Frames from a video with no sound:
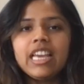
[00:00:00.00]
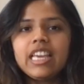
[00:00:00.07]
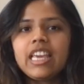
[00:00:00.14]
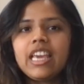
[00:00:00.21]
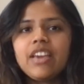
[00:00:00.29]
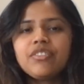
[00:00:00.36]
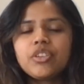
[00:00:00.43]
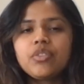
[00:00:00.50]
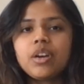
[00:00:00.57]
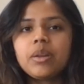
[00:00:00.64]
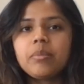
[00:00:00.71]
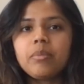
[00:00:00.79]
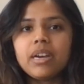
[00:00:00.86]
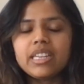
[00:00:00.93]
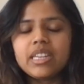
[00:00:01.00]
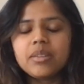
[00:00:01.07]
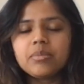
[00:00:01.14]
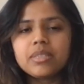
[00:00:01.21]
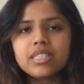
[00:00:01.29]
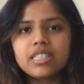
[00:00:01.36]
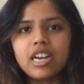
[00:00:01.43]
Hey everyone, my name
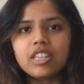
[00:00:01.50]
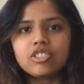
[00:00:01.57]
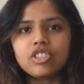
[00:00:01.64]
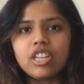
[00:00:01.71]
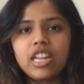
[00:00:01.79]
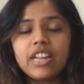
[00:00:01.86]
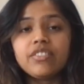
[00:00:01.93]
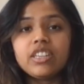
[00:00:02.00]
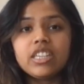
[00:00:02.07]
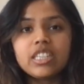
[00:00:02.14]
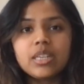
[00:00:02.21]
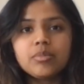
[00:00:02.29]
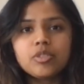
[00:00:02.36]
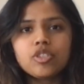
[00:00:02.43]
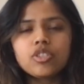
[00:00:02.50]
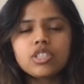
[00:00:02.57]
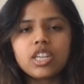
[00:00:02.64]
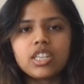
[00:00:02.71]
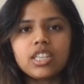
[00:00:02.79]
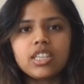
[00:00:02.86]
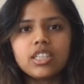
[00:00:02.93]
is Kajal, and when it comes to
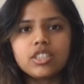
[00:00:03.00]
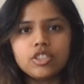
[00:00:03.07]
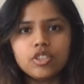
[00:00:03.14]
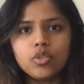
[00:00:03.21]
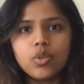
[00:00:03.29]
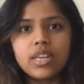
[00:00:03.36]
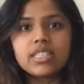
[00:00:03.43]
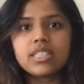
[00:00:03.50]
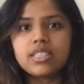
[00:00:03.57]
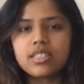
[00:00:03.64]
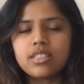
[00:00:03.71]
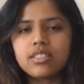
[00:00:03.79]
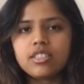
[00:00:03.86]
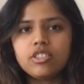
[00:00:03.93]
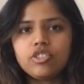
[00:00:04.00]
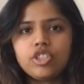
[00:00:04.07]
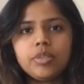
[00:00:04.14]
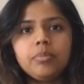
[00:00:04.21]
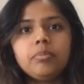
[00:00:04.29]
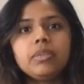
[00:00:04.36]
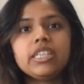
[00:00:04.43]
studying in US,
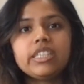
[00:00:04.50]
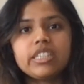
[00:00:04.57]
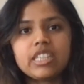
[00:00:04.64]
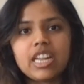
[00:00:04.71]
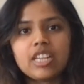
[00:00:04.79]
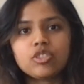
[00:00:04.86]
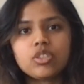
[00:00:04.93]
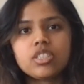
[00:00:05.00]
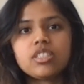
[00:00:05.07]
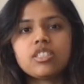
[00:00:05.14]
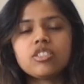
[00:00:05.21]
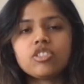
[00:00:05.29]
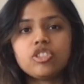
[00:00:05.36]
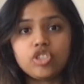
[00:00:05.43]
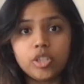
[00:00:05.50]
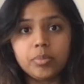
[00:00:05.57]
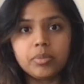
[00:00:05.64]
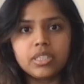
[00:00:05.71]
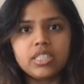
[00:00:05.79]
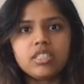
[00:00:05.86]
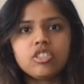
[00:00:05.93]
assistantship, be it graduate assistantship,
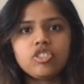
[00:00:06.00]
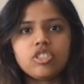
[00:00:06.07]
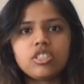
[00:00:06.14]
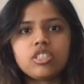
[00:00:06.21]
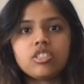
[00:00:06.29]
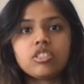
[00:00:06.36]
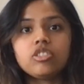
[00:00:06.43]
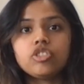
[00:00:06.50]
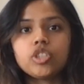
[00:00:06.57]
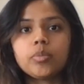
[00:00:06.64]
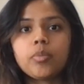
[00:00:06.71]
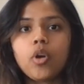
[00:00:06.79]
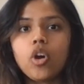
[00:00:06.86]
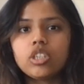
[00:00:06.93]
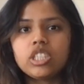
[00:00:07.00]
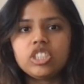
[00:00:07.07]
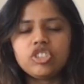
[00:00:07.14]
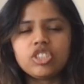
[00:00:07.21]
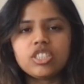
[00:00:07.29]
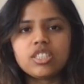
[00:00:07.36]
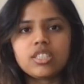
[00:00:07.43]
research assistantship or
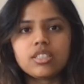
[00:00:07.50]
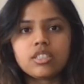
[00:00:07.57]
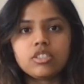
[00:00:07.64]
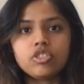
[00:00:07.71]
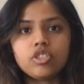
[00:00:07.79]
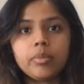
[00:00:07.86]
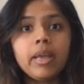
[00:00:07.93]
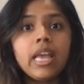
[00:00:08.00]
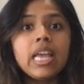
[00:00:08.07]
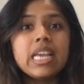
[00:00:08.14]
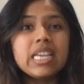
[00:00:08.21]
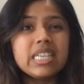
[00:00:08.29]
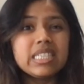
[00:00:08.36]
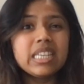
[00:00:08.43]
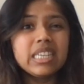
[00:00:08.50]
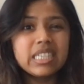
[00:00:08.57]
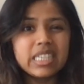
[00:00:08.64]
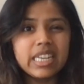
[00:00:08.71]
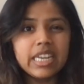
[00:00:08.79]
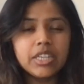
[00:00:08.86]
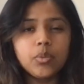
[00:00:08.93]
teaching assistantship, is a
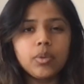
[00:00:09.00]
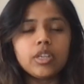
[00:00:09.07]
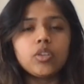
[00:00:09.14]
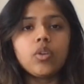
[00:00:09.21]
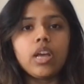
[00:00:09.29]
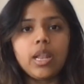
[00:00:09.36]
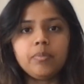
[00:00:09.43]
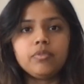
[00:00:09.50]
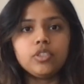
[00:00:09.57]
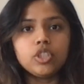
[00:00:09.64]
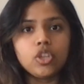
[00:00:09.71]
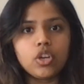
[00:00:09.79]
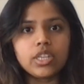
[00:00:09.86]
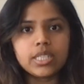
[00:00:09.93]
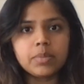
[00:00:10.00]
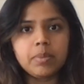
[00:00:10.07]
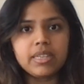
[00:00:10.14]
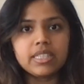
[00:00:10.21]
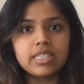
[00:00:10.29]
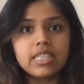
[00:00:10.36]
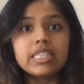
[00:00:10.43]
great way to help with your
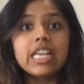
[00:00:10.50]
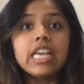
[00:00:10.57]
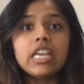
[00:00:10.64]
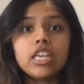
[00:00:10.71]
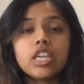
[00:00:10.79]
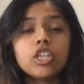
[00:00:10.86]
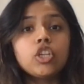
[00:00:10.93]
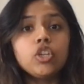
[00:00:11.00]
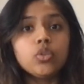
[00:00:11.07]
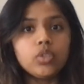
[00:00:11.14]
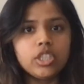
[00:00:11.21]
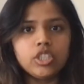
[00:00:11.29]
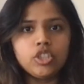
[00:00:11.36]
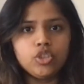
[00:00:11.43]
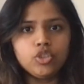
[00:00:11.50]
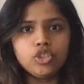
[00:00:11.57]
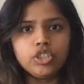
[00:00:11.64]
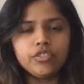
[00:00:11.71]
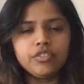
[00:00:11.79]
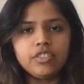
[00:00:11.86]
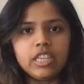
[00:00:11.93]
expenses, including
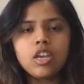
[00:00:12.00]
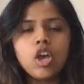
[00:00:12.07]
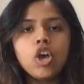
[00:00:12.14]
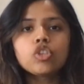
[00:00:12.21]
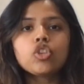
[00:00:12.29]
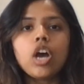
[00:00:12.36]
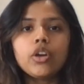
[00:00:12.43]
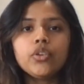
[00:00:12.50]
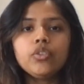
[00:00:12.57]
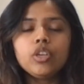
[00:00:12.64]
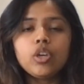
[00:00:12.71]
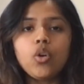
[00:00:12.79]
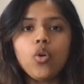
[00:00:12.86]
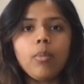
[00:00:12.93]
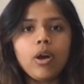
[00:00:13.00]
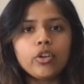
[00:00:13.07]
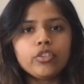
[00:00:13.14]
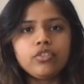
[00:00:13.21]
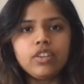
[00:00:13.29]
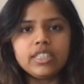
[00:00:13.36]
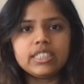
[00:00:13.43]
tuition fee. So how do we go
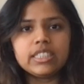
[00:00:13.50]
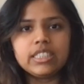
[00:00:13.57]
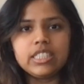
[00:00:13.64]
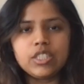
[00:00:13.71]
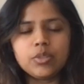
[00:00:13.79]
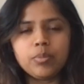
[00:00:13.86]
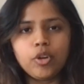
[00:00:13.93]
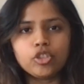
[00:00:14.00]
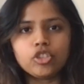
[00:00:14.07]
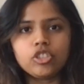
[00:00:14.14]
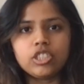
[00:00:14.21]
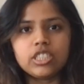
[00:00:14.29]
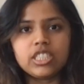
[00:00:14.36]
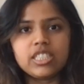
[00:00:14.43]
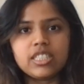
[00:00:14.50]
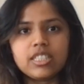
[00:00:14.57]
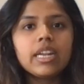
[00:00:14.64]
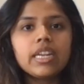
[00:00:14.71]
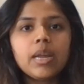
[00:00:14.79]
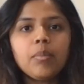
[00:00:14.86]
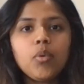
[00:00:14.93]
about finding these opportunities?
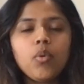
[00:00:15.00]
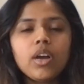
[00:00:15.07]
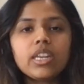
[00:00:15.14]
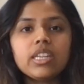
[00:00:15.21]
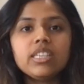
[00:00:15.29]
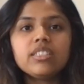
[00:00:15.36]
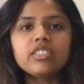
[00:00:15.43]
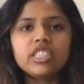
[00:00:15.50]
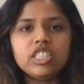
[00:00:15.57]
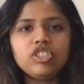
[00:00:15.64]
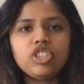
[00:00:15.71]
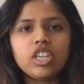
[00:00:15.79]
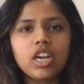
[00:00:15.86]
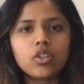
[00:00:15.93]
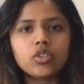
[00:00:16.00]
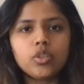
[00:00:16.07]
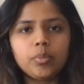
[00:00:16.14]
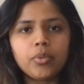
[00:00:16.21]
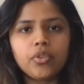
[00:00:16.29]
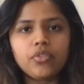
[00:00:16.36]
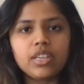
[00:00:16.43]
Number one is reaching out to
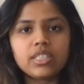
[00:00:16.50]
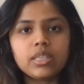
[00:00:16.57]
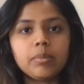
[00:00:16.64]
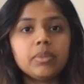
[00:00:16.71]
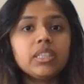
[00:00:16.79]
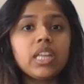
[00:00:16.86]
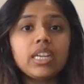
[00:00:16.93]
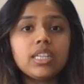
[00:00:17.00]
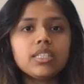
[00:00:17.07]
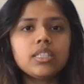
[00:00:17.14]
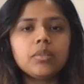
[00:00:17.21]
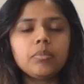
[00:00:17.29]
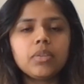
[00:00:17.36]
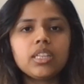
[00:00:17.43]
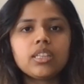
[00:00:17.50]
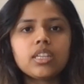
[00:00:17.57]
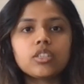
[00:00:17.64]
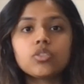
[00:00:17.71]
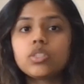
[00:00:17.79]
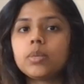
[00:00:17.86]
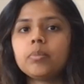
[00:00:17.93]
professor, but that doesn't mean that
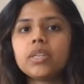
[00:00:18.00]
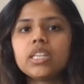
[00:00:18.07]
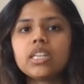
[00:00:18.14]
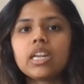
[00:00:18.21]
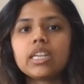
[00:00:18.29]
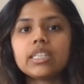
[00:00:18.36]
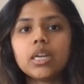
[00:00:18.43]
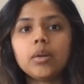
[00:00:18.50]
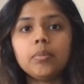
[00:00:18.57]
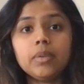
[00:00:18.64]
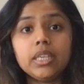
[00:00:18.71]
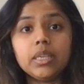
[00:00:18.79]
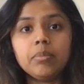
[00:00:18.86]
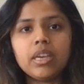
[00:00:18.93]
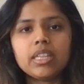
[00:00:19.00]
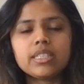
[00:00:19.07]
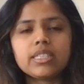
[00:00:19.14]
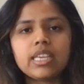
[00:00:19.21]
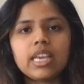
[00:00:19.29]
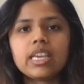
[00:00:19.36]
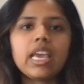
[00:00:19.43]
you simply write up email
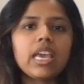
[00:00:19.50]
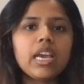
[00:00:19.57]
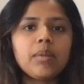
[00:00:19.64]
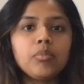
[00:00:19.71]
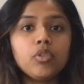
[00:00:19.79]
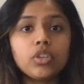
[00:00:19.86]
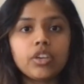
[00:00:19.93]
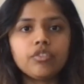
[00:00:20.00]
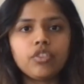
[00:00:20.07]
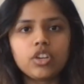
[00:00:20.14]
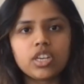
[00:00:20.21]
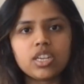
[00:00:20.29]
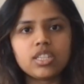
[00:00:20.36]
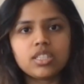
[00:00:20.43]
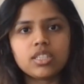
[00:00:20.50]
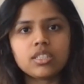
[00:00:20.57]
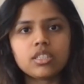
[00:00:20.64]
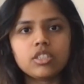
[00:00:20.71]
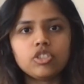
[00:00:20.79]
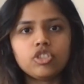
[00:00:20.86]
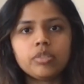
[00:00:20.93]
saying, hey, I'm looking for an
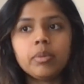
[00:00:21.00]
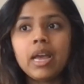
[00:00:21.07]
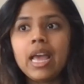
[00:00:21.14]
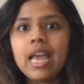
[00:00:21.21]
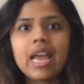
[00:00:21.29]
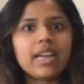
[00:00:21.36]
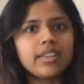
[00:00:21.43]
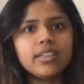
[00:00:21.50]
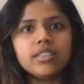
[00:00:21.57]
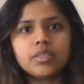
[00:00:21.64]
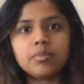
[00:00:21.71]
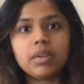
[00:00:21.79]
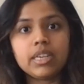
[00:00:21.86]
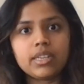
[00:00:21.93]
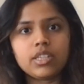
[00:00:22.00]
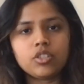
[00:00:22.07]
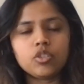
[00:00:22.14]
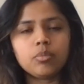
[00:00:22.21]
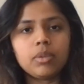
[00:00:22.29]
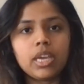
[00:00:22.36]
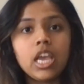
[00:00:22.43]
assistantship and here's my
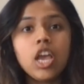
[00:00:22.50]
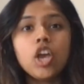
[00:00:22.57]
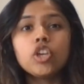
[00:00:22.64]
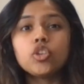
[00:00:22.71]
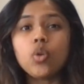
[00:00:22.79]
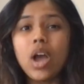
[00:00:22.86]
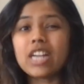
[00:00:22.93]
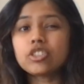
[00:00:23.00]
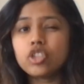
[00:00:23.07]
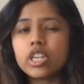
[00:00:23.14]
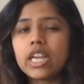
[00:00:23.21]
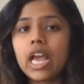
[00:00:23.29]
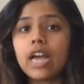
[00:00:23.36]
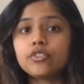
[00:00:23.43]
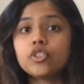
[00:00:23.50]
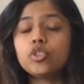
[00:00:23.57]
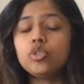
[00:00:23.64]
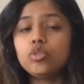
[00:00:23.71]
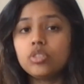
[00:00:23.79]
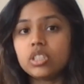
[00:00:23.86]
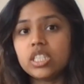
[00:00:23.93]
resume. You actually have to
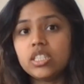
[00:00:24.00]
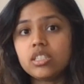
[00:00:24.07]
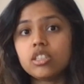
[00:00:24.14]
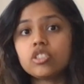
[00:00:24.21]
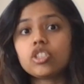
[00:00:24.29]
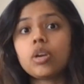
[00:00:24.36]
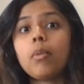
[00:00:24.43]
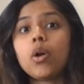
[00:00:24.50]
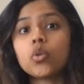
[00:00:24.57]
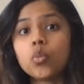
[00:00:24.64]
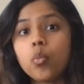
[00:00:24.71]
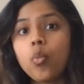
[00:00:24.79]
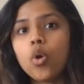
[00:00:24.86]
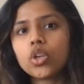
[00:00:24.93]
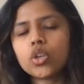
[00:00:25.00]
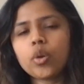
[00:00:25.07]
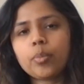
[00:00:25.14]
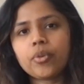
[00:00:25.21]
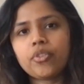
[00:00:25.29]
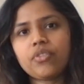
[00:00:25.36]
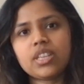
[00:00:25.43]
do research about what your
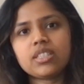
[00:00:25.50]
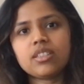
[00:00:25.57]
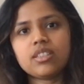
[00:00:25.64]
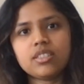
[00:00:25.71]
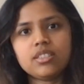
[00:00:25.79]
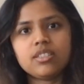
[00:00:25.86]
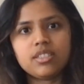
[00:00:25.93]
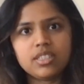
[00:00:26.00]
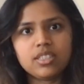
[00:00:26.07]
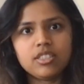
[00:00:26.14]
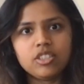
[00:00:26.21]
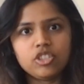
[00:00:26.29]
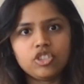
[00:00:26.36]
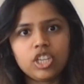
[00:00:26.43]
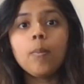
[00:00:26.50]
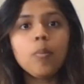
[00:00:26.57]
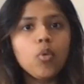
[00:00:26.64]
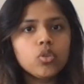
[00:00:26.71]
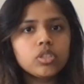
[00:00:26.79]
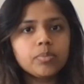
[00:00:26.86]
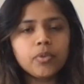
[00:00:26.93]
professor is researching.
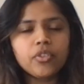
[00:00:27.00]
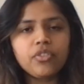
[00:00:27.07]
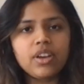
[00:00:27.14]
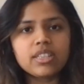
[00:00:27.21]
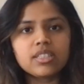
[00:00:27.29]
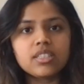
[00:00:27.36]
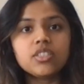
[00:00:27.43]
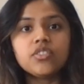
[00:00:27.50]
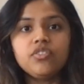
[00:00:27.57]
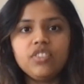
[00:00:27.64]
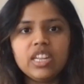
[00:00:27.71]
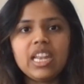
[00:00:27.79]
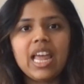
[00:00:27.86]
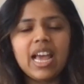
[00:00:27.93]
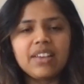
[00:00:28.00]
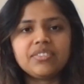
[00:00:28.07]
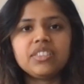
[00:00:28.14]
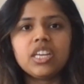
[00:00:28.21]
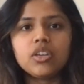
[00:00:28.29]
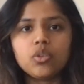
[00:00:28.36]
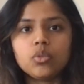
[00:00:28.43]
Most professors will have
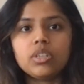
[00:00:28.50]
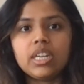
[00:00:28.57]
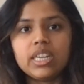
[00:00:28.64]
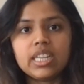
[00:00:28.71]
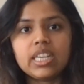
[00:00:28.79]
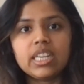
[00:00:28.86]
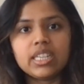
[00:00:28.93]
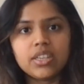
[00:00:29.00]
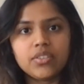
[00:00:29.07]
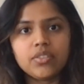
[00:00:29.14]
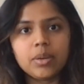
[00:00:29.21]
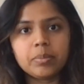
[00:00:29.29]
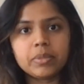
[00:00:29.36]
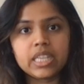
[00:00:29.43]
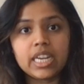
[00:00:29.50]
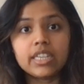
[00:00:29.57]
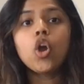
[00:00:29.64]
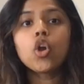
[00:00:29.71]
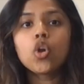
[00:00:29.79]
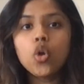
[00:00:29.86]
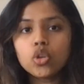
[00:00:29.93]
their own dedicated website.
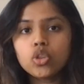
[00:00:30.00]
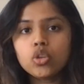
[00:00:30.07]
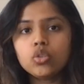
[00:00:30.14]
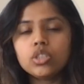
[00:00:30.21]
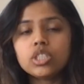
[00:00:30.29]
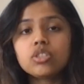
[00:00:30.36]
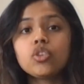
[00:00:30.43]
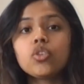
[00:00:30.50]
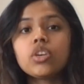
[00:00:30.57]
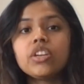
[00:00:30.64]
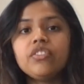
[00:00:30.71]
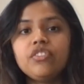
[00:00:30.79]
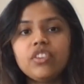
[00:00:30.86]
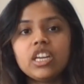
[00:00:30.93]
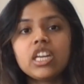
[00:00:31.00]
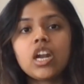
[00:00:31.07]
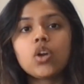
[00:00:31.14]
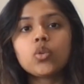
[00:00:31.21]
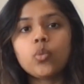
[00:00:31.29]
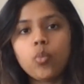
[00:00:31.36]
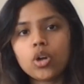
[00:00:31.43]
Go through it so you can figure
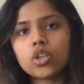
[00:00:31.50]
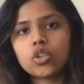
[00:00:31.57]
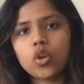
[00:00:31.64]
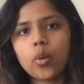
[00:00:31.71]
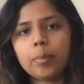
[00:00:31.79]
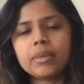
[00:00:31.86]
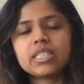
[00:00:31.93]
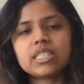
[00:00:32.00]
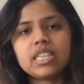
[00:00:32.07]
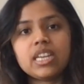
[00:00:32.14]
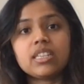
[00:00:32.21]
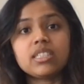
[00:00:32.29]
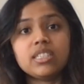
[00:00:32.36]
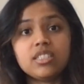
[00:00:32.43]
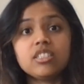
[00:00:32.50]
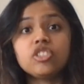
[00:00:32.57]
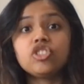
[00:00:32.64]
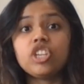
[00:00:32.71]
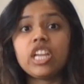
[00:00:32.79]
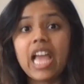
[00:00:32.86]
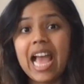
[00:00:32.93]
out what topics they're
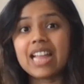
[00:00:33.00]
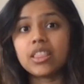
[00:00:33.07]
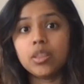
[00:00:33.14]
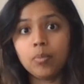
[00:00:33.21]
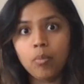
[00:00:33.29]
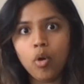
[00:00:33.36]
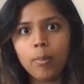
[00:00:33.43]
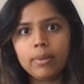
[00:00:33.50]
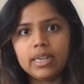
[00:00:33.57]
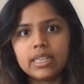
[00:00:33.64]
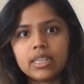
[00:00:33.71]
researching at the moment.